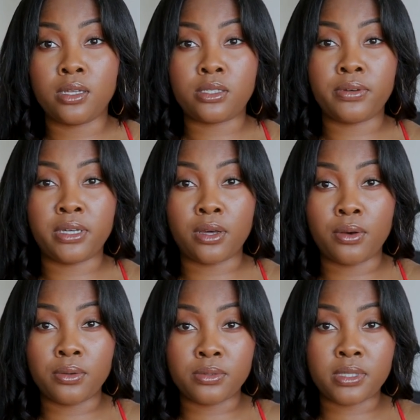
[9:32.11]
So it
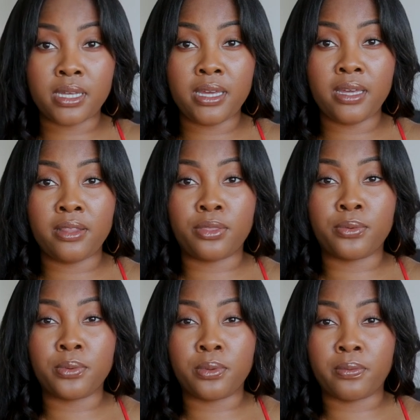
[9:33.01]
goes in
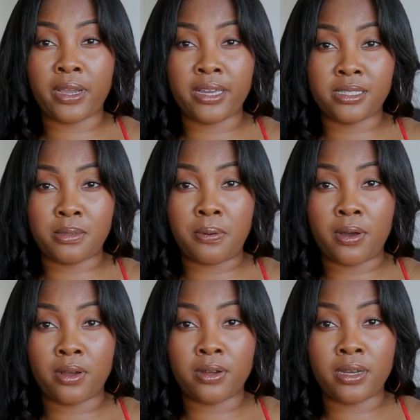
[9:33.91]
through the raised
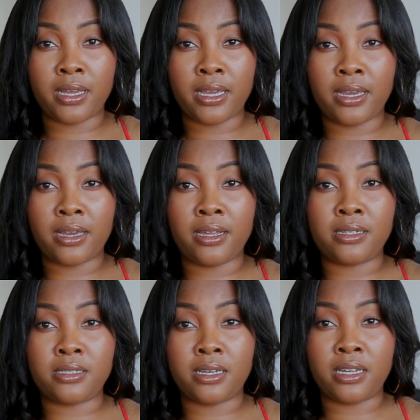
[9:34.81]
part
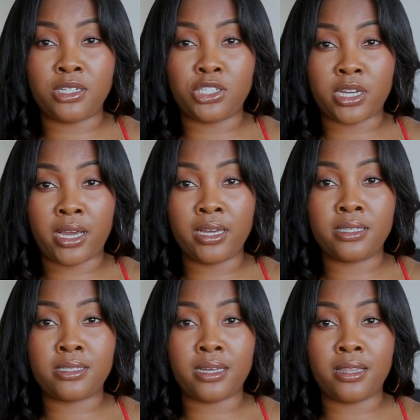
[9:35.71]
and
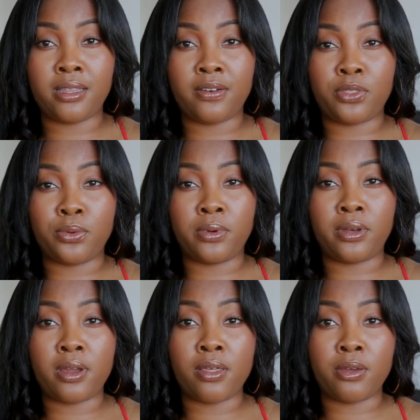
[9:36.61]
injects and then
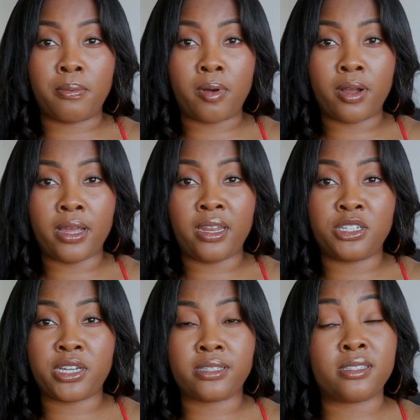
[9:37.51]
through another part and
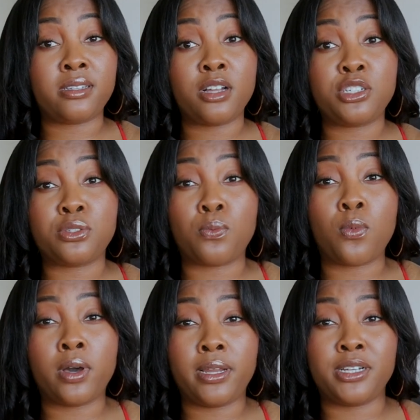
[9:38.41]
injects. It's not just
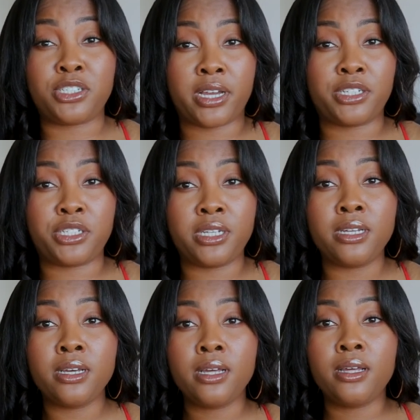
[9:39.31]
one injection.